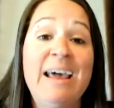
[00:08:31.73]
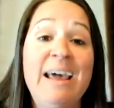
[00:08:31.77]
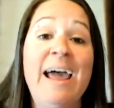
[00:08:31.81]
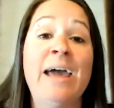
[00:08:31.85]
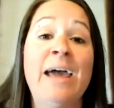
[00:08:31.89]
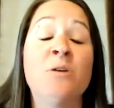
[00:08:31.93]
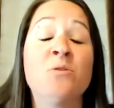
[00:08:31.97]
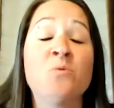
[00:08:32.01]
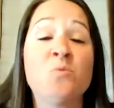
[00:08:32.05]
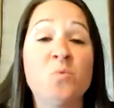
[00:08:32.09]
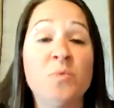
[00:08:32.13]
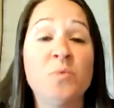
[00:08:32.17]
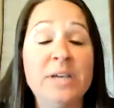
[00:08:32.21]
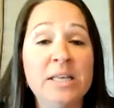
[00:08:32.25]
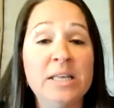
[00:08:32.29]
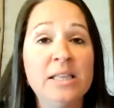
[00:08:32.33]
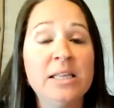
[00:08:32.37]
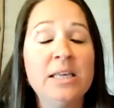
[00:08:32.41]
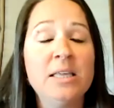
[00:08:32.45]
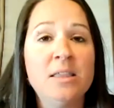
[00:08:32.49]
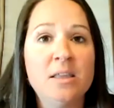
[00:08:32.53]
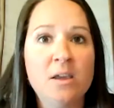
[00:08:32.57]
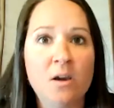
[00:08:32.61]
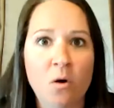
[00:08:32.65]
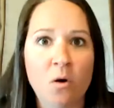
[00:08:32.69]
And
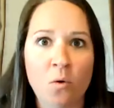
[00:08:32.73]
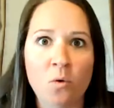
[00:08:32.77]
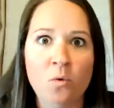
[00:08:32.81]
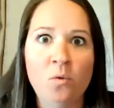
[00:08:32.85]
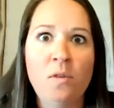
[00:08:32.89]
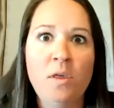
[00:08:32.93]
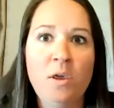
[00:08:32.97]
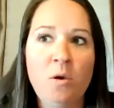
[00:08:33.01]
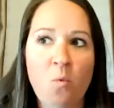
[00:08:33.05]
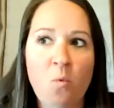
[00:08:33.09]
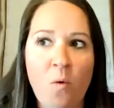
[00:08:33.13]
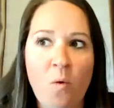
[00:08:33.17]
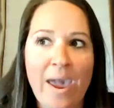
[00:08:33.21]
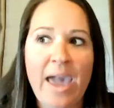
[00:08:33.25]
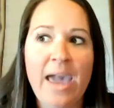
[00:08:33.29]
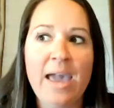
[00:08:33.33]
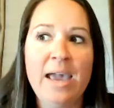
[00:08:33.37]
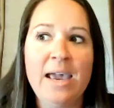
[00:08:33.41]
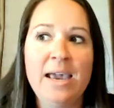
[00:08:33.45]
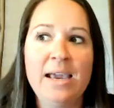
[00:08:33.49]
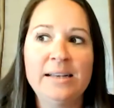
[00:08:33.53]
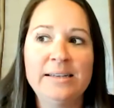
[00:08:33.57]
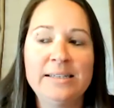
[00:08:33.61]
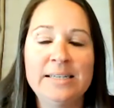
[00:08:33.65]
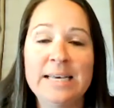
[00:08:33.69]
really the only
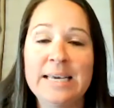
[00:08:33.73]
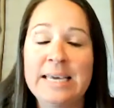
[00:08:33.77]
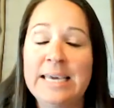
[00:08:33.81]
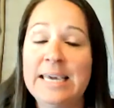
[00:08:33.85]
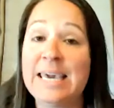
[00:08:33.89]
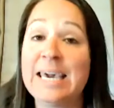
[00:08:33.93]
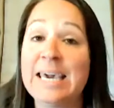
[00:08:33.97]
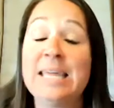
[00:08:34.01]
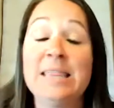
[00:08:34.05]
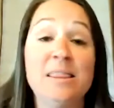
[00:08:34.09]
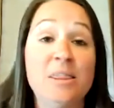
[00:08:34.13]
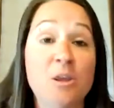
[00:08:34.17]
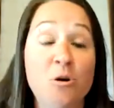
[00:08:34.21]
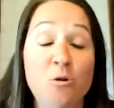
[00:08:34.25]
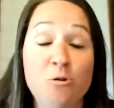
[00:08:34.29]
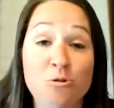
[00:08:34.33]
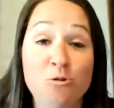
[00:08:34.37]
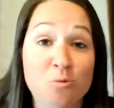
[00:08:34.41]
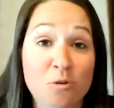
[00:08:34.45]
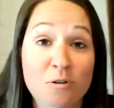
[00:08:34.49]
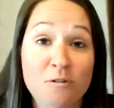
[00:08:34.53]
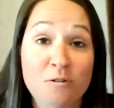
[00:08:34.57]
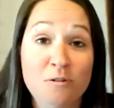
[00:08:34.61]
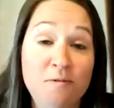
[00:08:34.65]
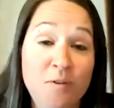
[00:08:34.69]
way to get those
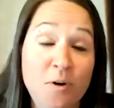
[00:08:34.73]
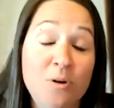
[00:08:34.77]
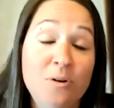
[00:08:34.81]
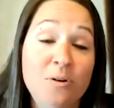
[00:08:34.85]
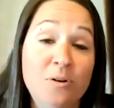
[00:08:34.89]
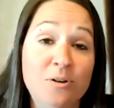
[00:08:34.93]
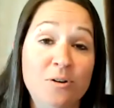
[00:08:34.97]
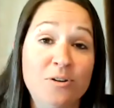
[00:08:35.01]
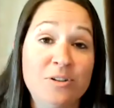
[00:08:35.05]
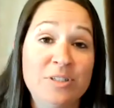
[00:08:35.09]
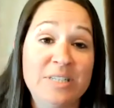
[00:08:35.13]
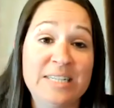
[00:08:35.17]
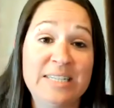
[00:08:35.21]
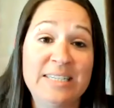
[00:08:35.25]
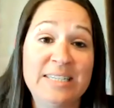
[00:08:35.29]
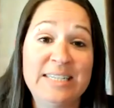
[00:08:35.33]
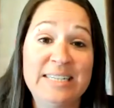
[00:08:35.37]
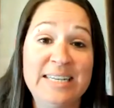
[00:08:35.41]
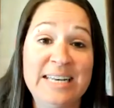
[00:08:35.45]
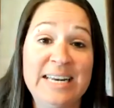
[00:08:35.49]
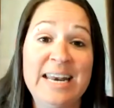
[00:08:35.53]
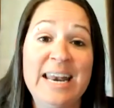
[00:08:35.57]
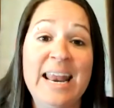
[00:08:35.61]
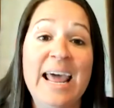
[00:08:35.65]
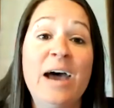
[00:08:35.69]
referrals is
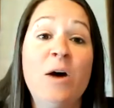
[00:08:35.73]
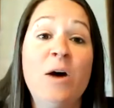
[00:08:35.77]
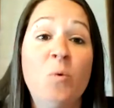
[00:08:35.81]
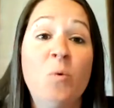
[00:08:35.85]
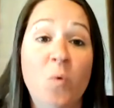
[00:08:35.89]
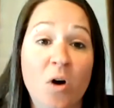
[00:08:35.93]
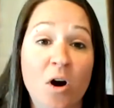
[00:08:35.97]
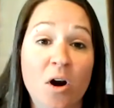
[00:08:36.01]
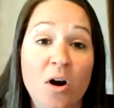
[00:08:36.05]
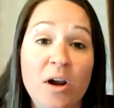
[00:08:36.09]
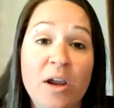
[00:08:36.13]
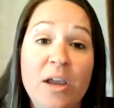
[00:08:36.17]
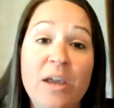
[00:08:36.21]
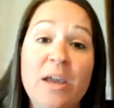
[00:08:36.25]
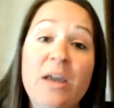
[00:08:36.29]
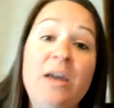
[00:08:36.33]
to network.